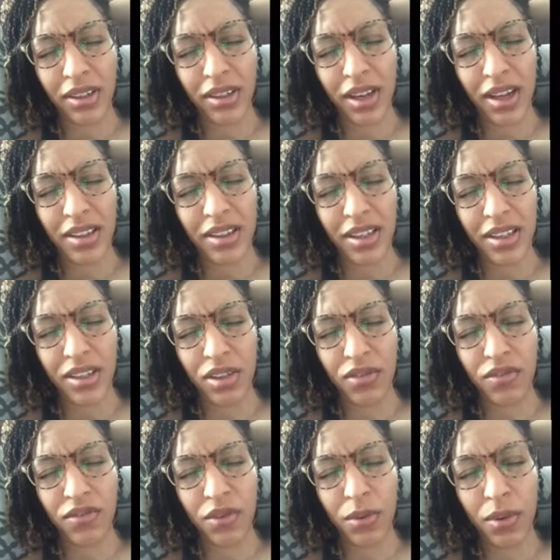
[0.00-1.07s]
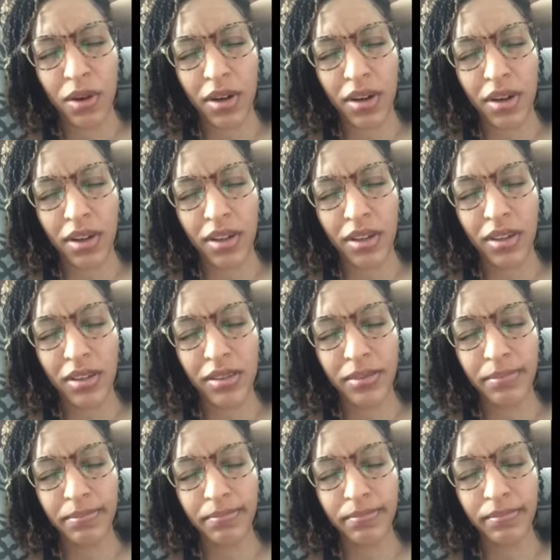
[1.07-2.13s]
I thank you for
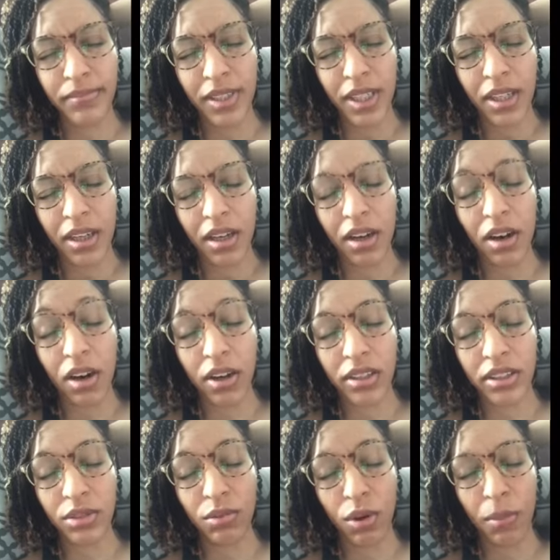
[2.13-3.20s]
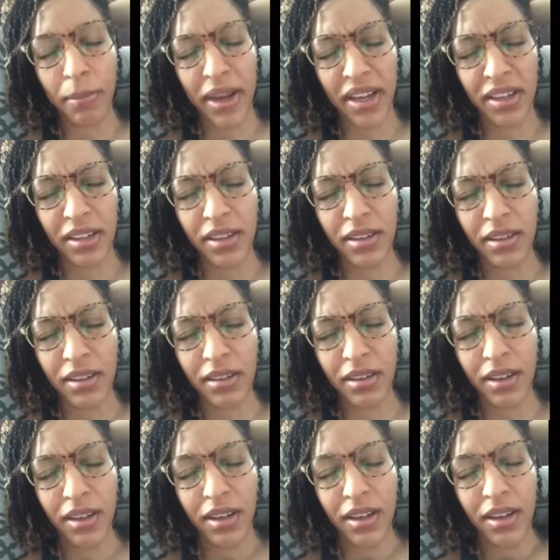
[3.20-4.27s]
a heart to obey,
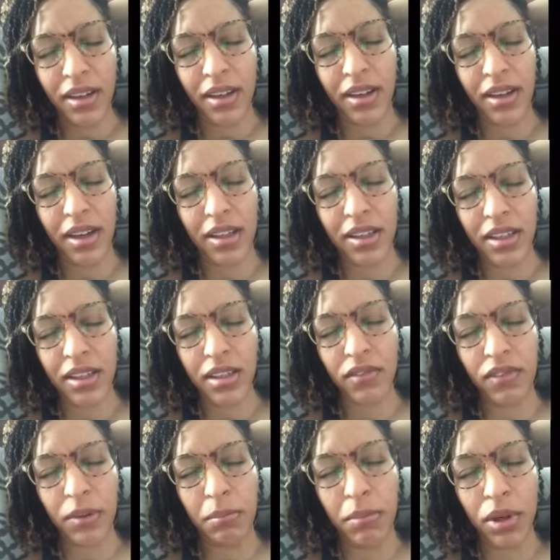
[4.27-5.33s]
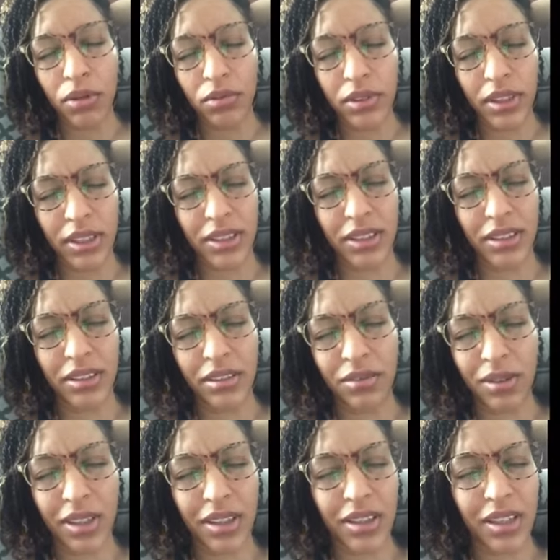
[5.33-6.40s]
and I thank you for boldness in
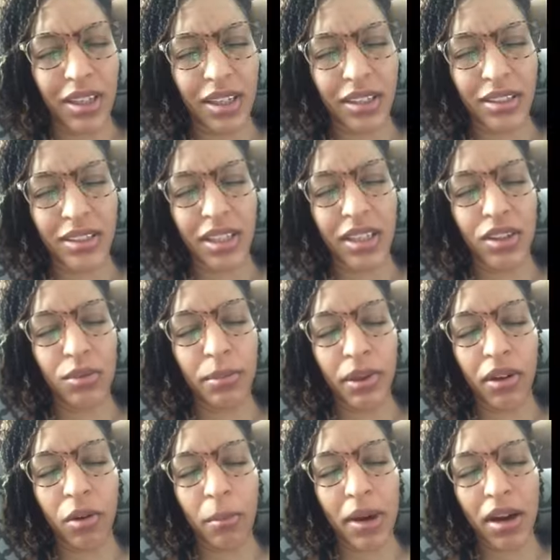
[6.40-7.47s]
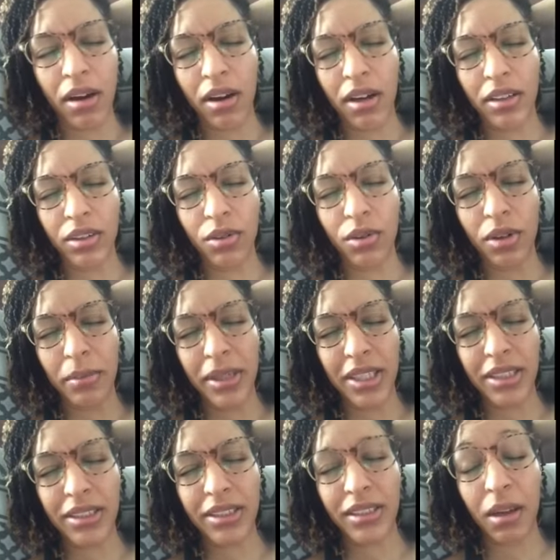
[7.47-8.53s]
doing the things that you put on my heart, Lord,
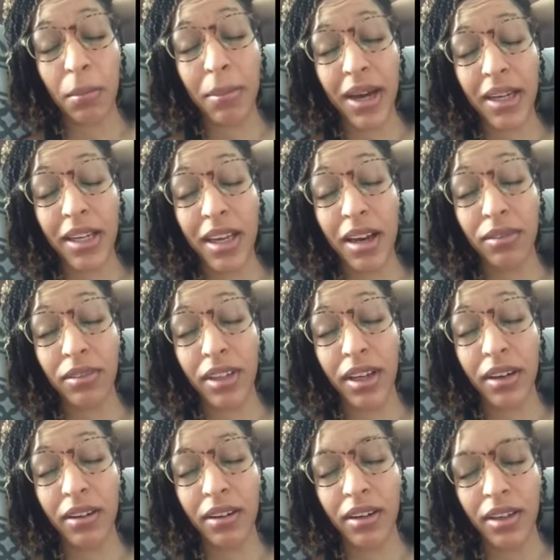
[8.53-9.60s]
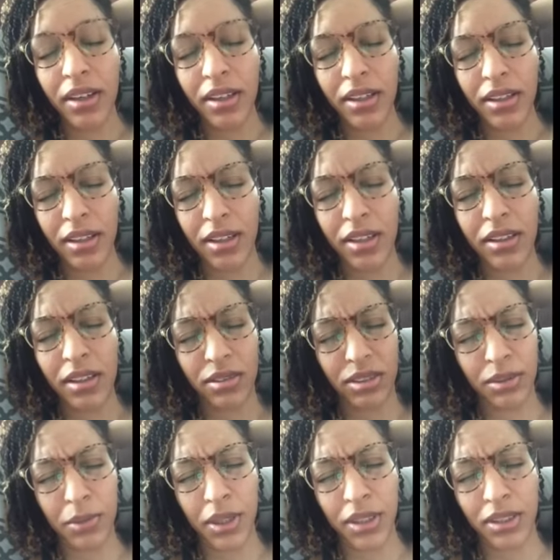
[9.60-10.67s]
because somebody out there needed
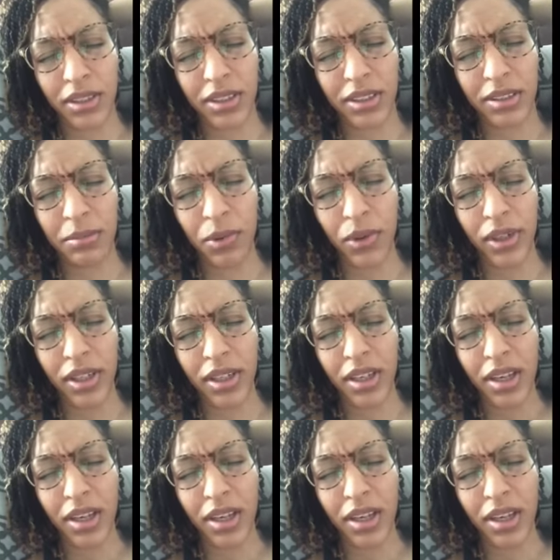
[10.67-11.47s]
those words this morning.